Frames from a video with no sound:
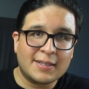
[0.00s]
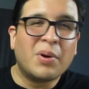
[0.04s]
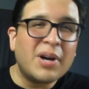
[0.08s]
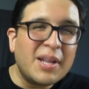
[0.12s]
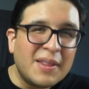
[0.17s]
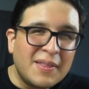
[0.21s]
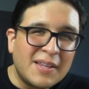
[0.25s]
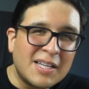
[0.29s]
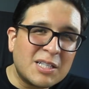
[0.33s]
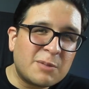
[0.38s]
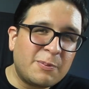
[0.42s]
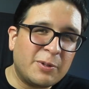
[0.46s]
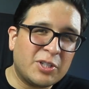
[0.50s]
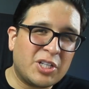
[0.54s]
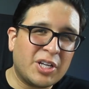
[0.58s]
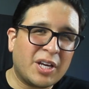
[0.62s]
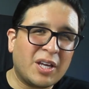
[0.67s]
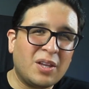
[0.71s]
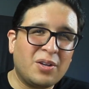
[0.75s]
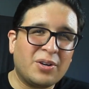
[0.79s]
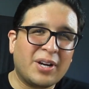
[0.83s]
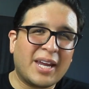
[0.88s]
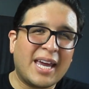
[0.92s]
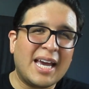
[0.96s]
But in this
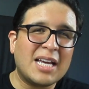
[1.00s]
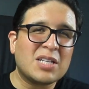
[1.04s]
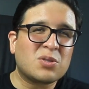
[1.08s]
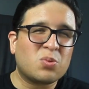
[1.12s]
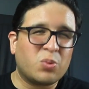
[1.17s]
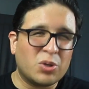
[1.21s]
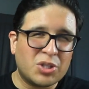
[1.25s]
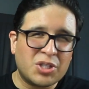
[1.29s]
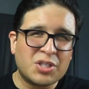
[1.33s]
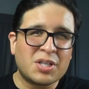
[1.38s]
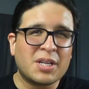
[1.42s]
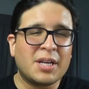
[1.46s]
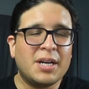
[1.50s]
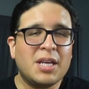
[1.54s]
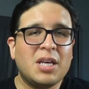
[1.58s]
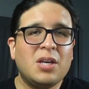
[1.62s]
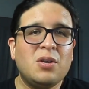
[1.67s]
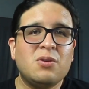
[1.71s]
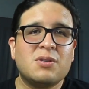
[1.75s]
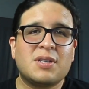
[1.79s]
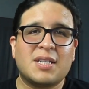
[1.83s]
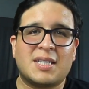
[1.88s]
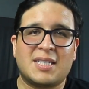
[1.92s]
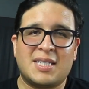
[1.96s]
particular case, we're just gonna
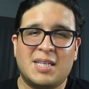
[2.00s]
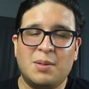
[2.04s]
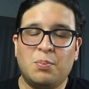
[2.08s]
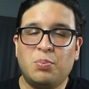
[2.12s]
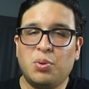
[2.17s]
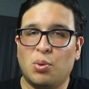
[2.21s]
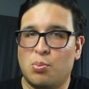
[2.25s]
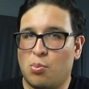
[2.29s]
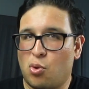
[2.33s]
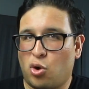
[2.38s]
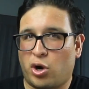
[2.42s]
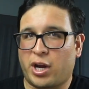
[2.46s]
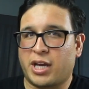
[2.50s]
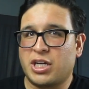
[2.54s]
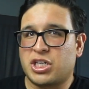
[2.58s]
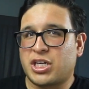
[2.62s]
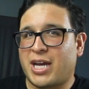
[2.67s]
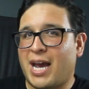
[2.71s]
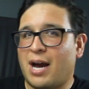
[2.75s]
use a simple mortgage